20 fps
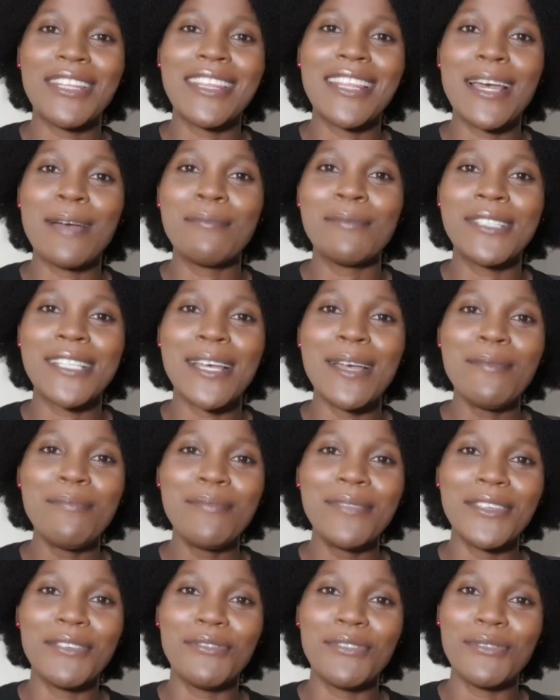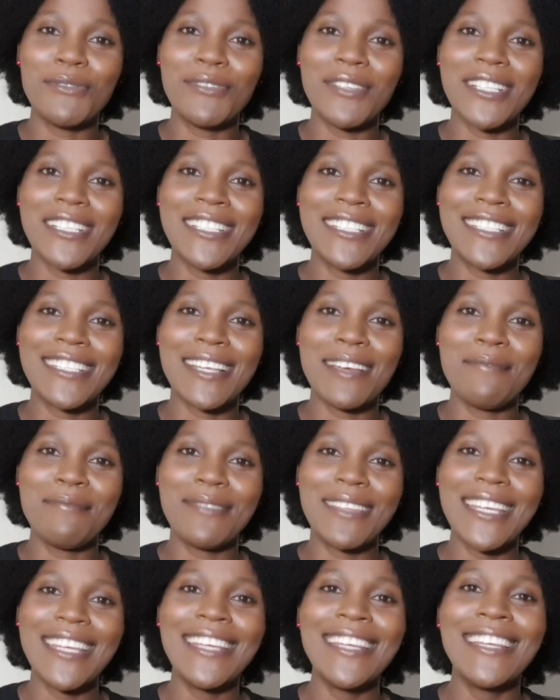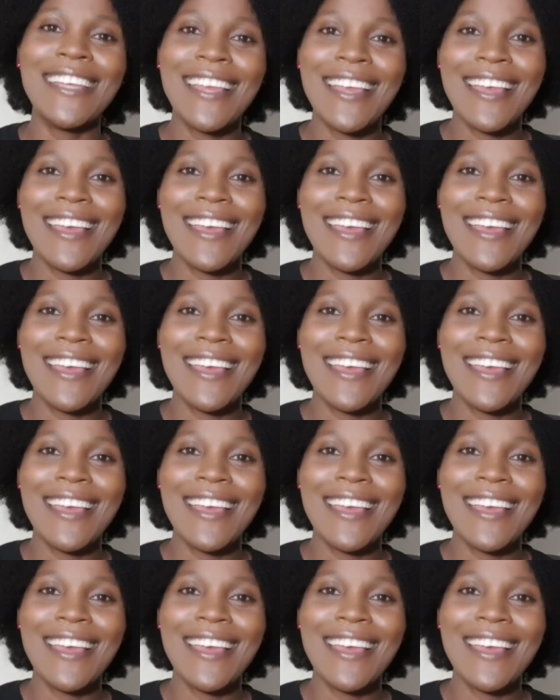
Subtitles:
thumbs up if you've learned something.